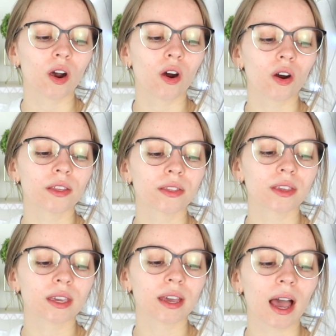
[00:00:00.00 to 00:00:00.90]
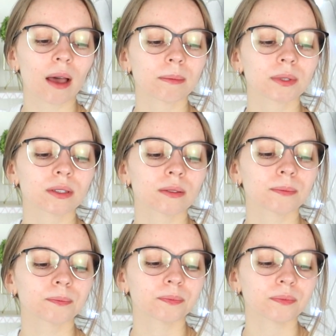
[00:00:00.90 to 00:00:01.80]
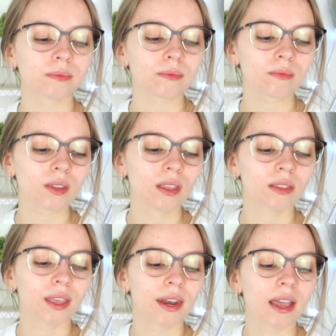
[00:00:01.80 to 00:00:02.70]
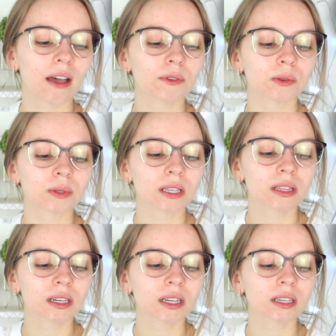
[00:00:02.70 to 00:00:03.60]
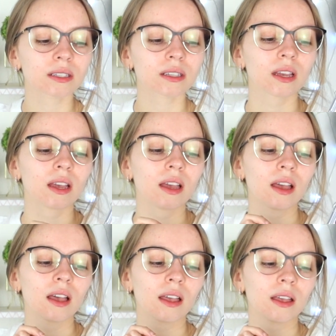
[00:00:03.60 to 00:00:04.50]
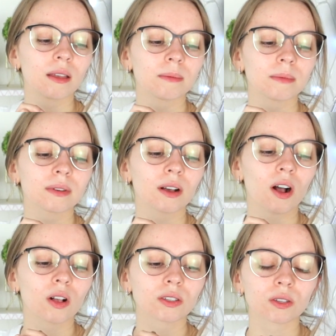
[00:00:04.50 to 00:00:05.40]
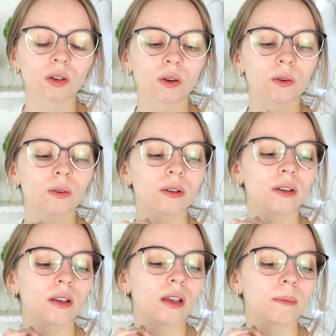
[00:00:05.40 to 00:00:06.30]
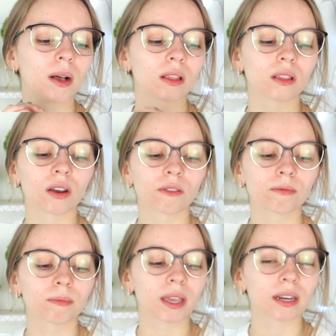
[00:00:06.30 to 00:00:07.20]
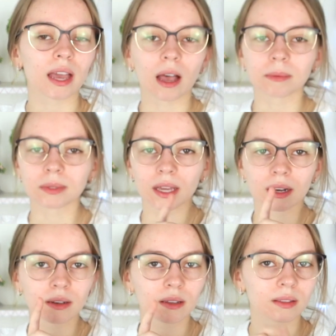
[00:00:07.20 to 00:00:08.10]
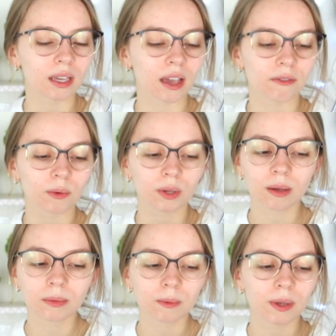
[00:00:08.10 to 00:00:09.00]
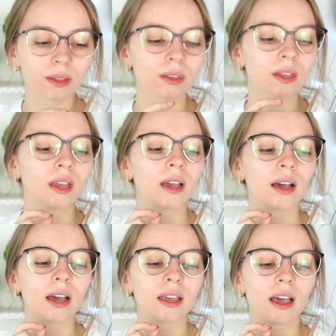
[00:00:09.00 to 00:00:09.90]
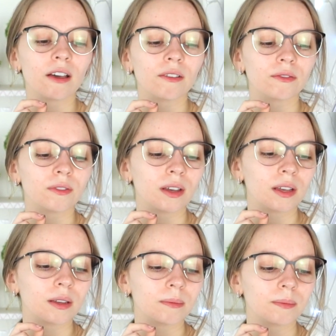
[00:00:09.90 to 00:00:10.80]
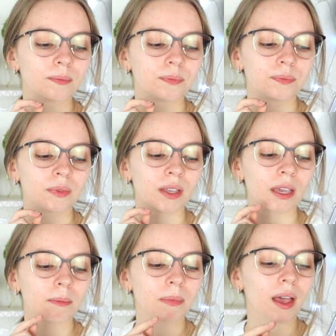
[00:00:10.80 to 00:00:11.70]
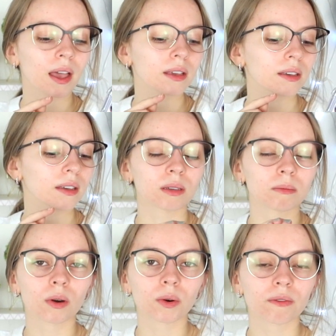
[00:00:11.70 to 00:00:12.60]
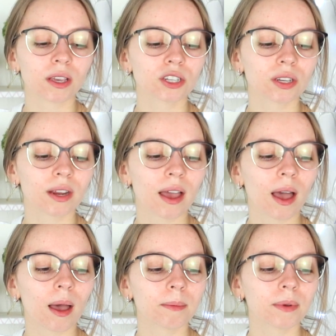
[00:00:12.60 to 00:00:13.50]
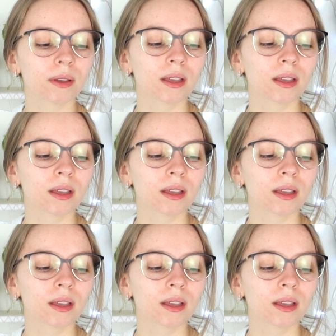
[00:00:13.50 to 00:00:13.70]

are the apps. Then I have utilities, also a lot of main apps that the iPhone comes with. I have a bank, the motivation app,